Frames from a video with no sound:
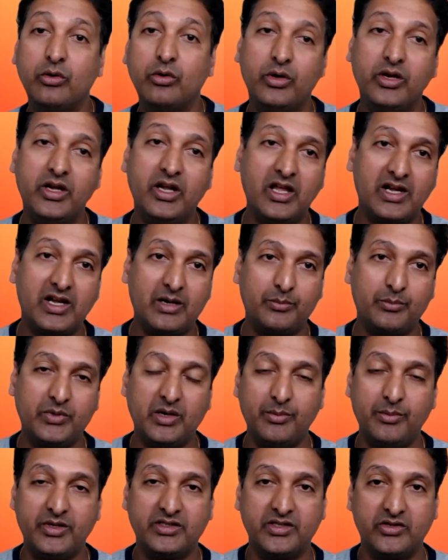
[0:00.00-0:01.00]
to know in our
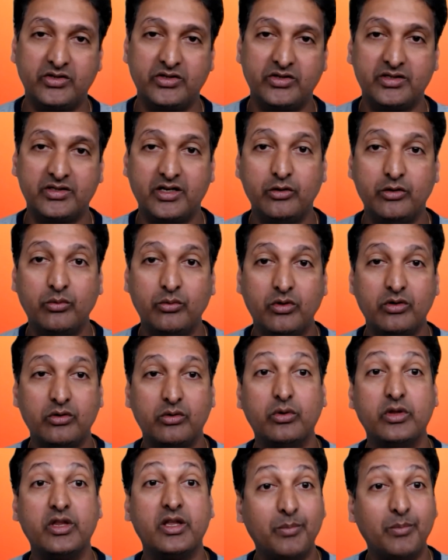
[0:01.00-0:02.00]
upcoming sessions. I don't want to
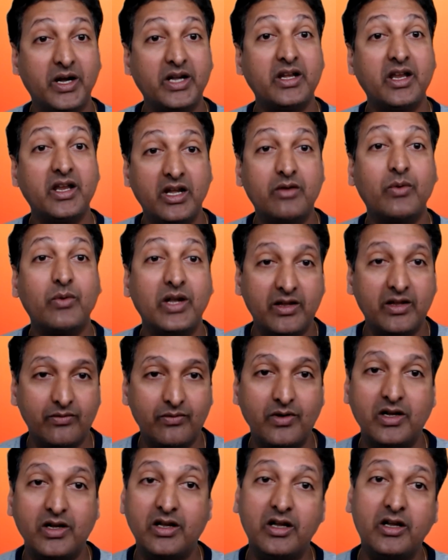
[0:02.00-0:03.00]
go there, but it will
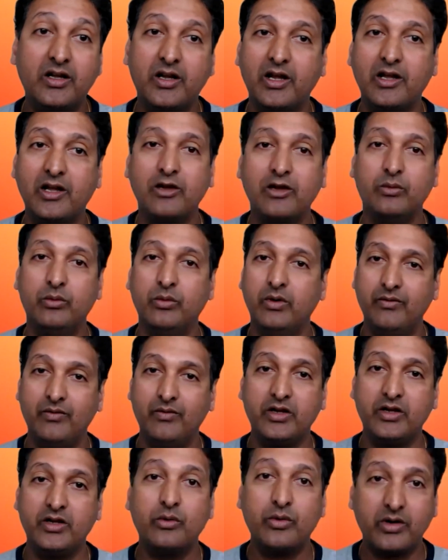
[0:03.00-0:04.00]
definitely tell you.
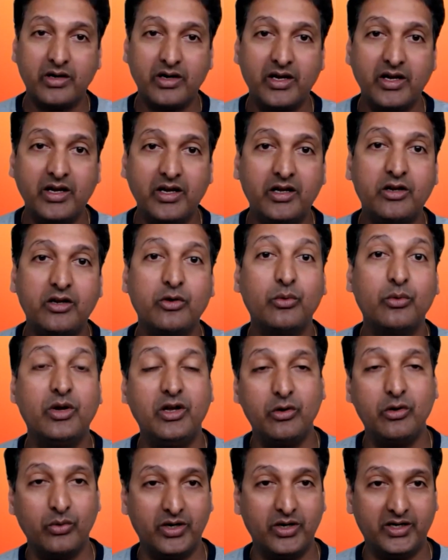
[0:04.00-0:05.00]
When you try it, you
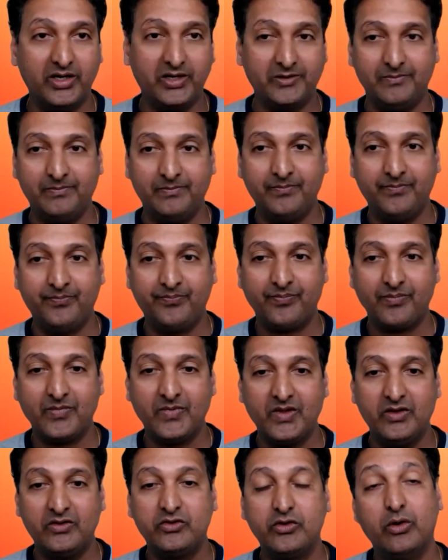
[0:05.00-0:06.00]
will know it.
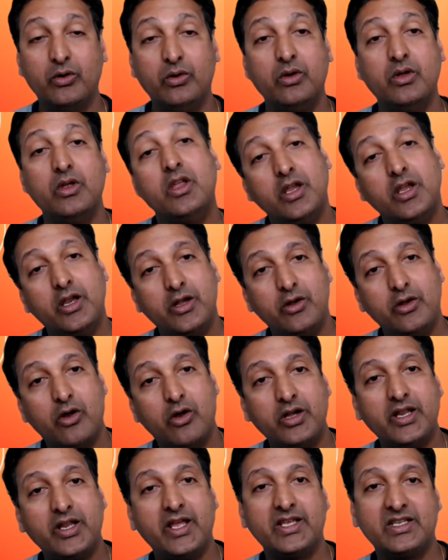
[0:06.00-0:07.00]
So,
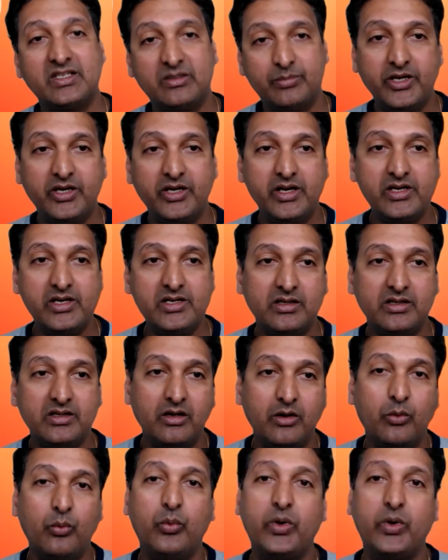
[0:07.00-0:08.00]
not experience,
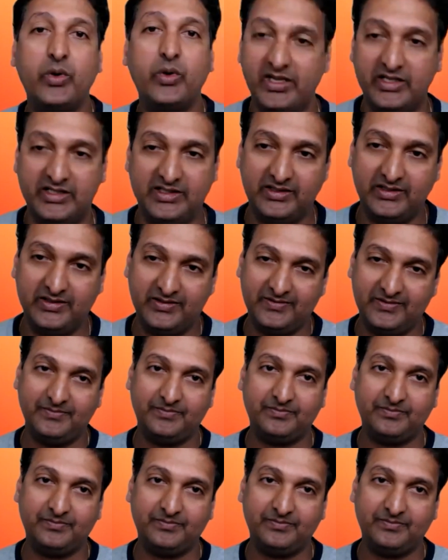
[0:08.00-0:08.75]
witness.